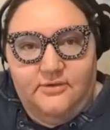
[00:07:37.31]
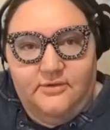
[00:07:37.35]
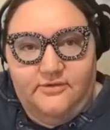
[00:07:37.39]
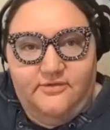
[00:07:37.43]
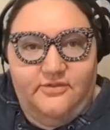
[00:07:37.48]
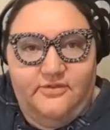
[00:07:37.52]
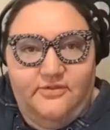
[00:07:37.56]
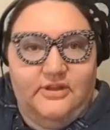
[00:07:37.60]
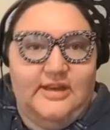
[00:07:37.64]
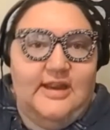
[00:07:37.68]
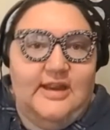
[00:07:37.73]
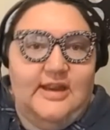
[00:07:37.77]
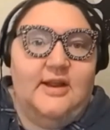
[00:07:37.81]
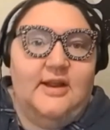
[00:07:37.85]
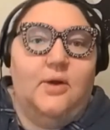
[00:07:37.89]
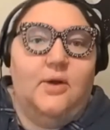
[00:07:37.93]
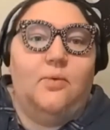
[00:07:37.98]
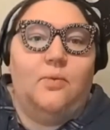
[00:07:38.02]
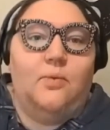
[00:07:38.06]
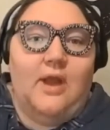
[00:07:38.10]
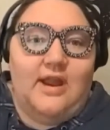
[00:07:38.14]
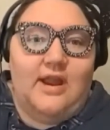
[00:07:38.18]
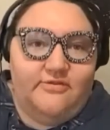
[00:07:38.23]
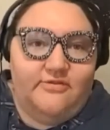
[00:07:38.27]
fleeing
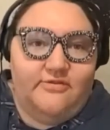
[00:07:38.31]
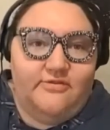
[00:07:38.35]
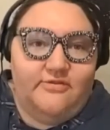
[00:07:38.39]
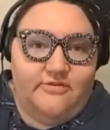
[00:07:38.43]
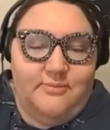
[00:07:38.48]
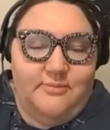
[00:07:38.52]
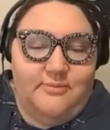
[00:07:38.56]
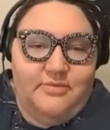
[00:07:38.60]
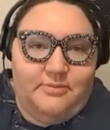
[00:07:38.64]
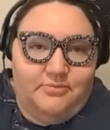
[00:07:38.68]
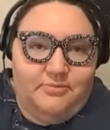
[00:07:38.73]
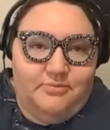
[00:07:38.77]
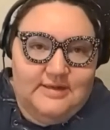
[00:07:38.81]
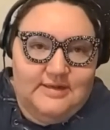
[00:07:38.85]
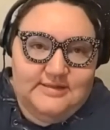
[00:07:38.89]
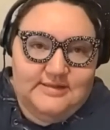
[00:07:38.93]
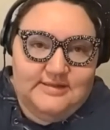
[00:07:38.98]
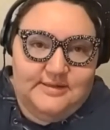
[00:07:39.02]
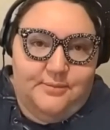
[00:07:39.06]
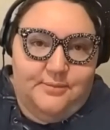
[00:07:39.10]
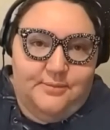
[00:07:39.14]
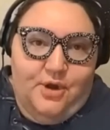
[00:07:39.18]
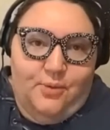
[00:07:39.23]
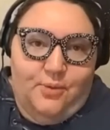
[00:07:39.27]
away from the
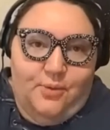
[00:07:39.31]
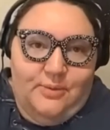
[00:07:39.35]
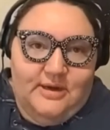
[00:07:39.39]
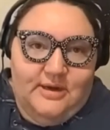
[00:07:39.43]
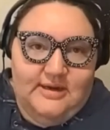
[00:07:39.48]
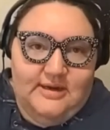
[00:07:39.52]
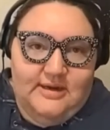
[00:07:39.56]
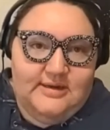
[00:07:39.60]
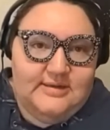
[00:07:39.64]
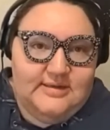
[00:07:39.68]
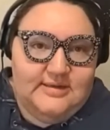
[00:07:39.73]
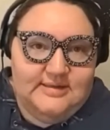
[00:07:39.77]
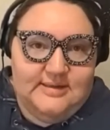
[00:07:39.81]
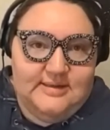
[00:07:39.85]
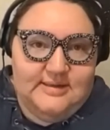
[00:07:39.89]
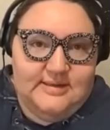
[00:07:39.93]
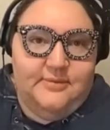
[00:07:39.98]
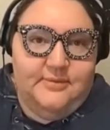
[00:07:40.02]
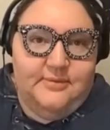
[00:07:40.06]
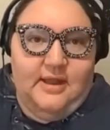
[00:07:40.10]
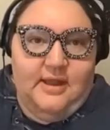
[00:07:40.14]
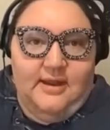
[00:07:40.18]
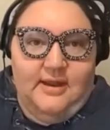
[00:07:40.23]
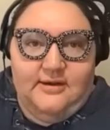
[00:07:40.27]
present moment into some
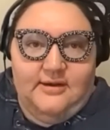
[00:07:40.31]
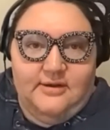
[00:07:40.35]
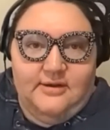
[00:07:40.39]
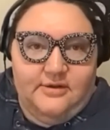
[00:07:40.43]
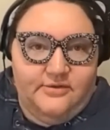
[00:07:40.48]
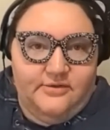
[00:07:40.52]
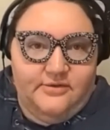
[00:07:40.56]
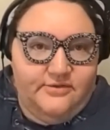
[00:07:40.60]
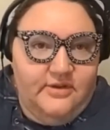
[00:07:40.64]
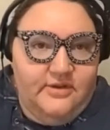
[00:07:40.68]
kind of,